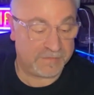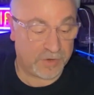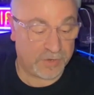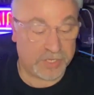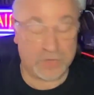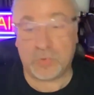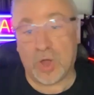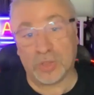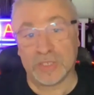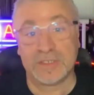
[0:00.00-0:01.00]
Phony and
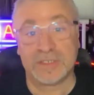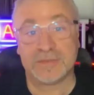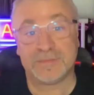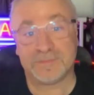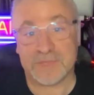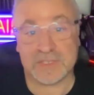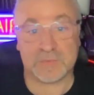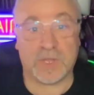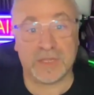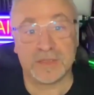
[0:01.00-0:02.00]
Roland as
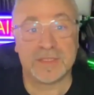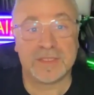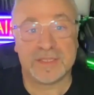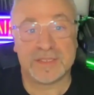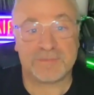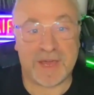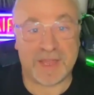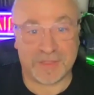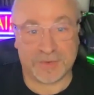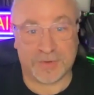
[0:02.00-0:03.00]
well,
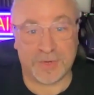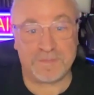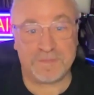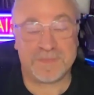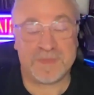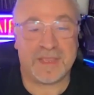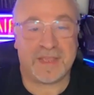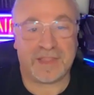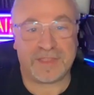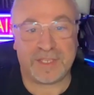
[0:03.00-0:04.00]
part of the group.
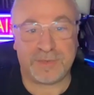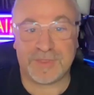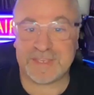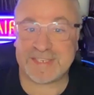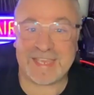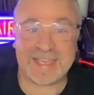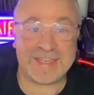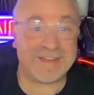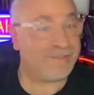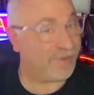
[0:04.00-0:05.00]
I think you were the
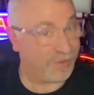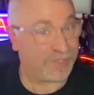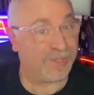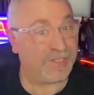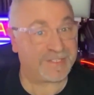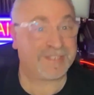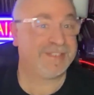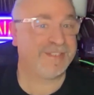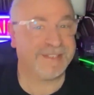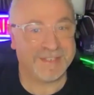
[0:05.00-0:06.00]
second vocalist
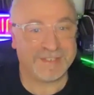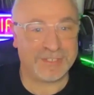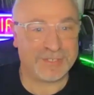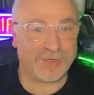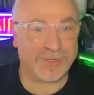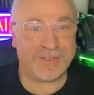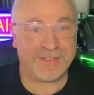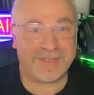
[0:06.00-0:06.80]
to join.